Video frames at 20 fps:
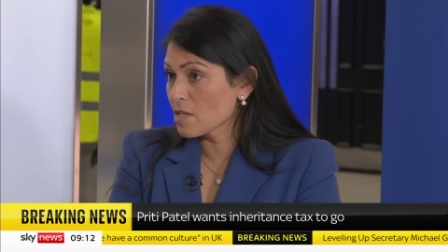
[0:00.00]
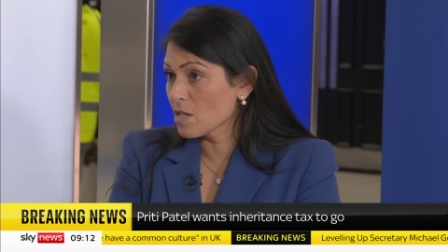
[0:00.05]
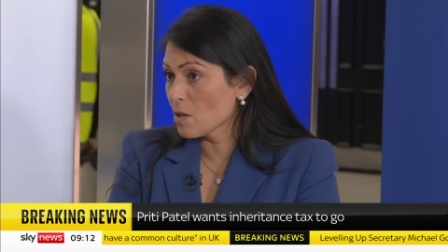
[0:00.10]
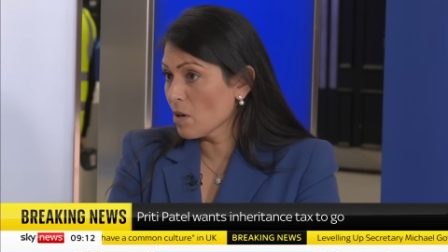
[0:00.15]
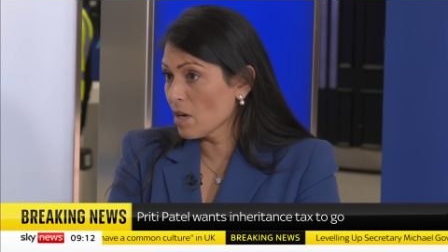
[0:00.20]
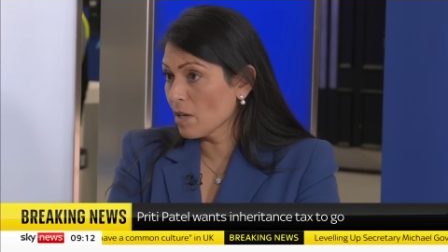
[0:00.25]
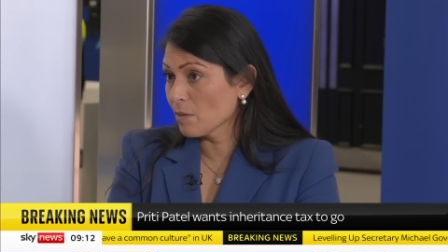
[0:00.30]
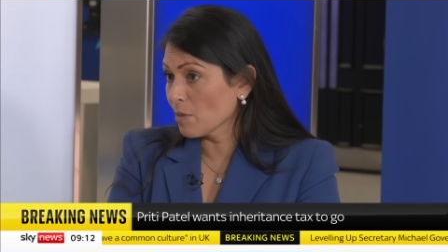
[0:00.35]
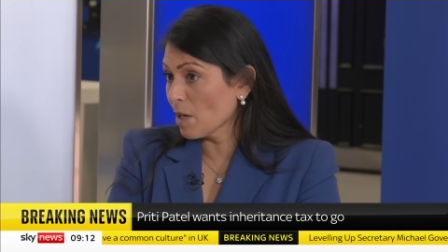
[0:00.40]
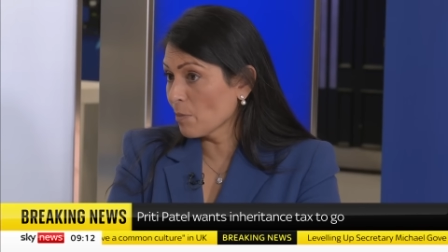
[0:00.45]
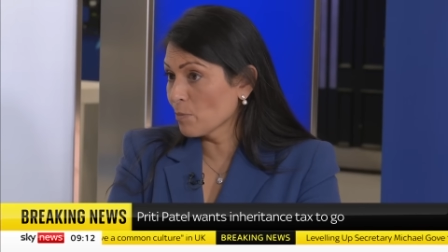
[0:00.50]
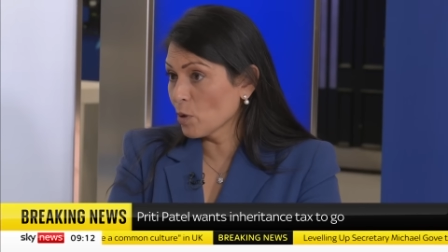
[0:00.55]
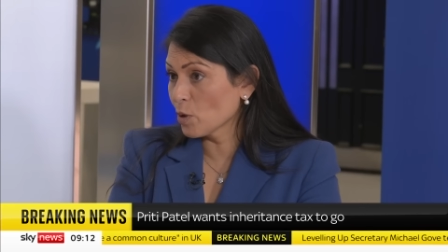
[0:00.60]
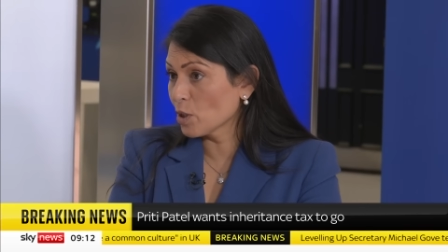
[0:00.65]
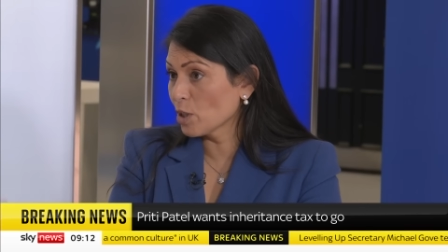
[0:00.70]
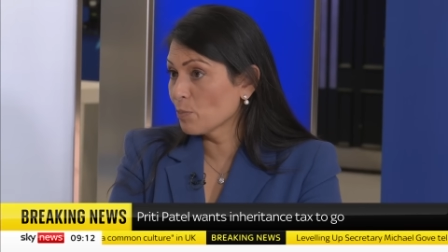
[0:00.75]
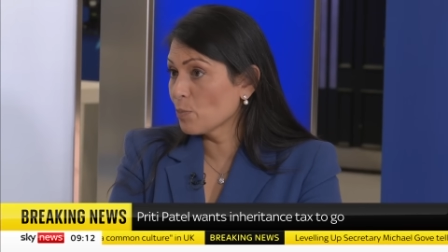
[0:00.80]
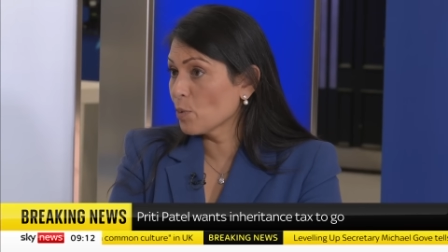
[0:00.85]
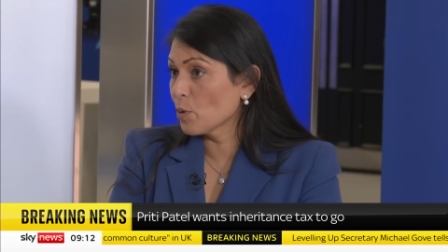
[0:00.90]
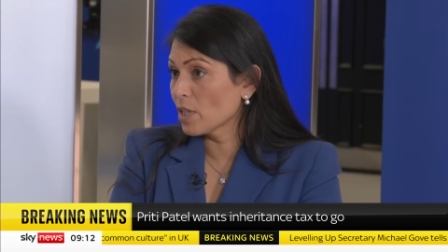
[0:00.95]
so I, am
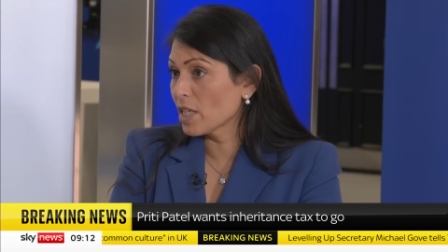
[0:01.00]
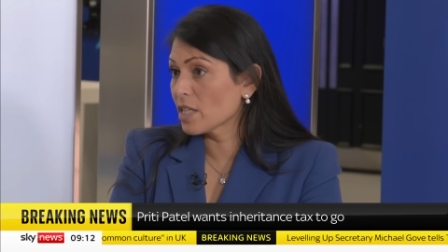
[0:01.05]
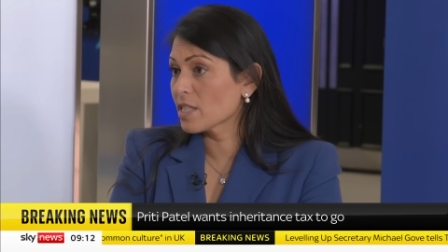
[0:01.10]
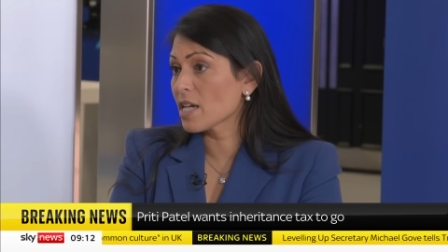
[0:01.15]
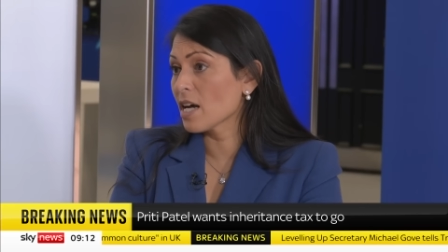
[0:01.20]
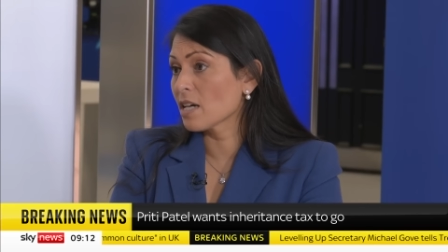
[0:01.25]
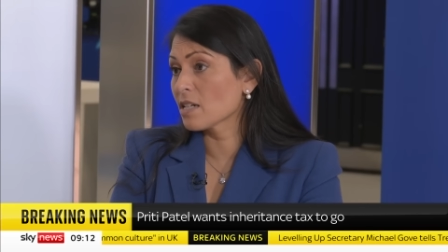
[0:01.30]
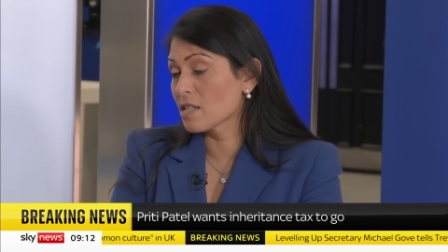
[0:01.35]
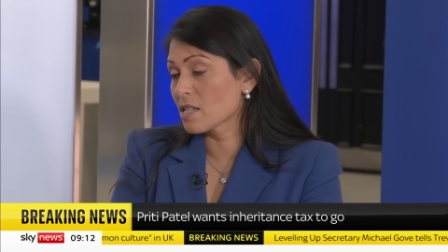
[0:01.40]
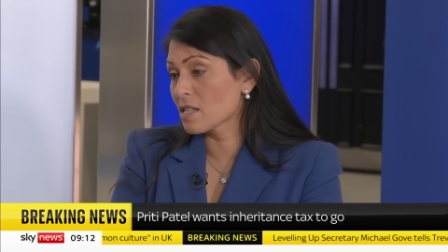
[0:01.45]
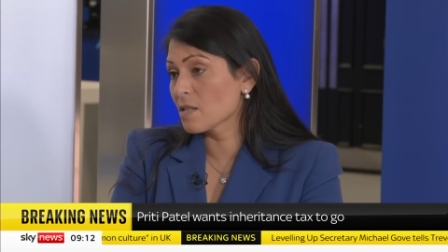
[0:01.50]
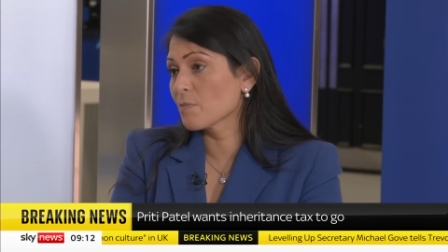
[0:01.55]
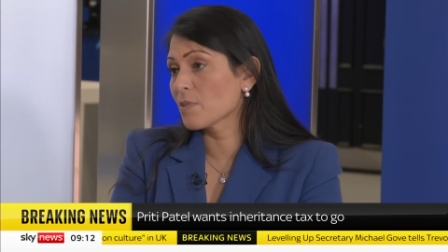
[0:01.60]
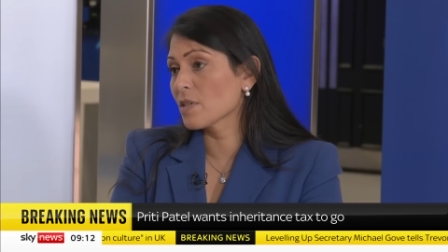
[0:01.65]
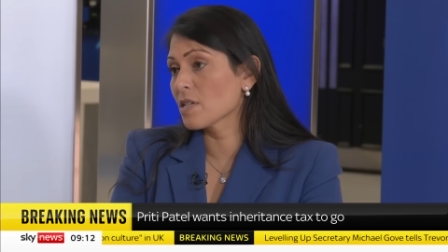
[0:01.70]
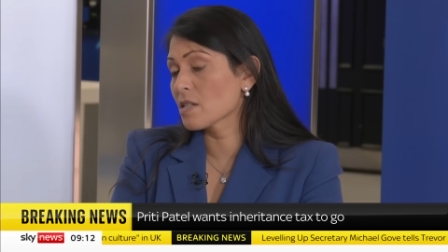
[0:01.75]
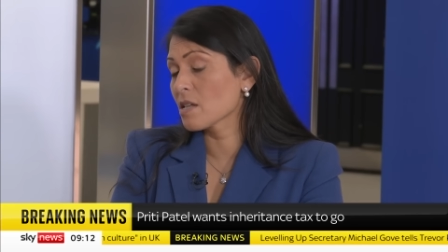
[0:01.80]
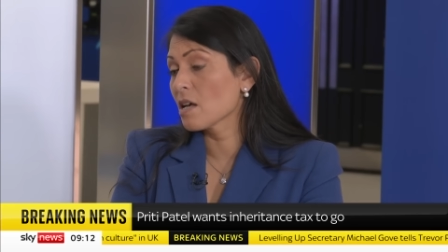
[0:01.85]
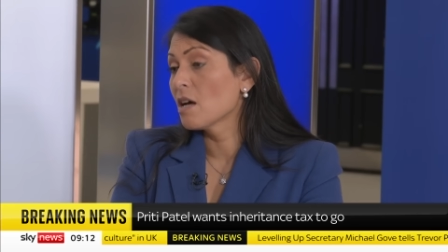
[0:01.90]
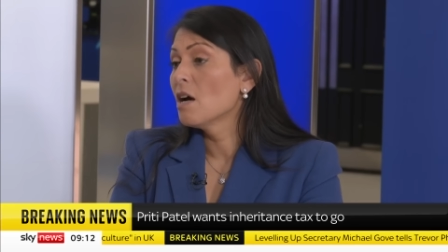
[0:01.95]
not going to well, boil it down. I, I was
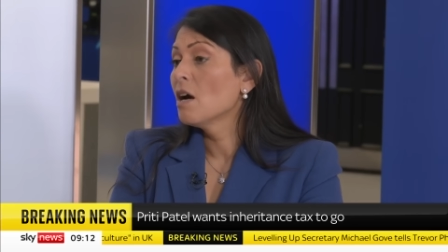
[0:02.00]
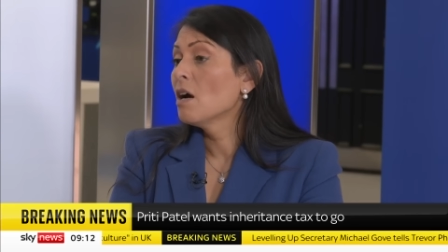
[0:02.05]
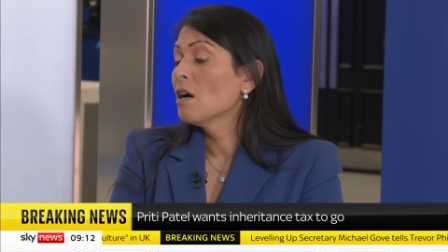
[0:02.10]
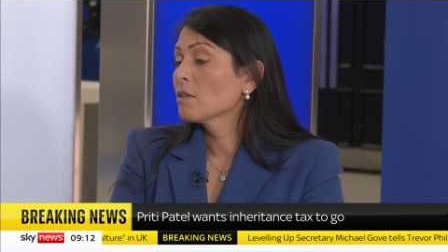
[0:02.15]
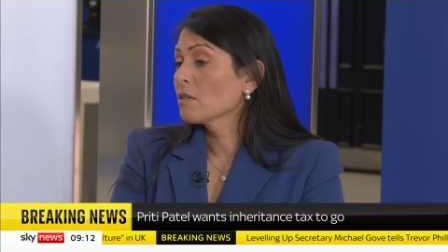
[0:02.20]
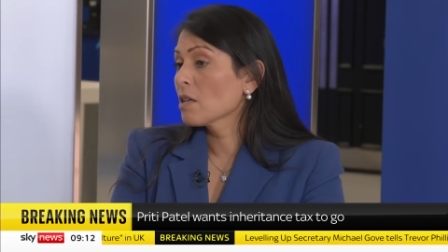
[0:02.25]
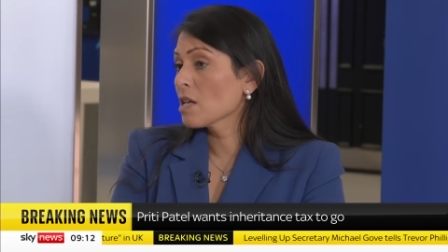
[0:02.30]
listening to it.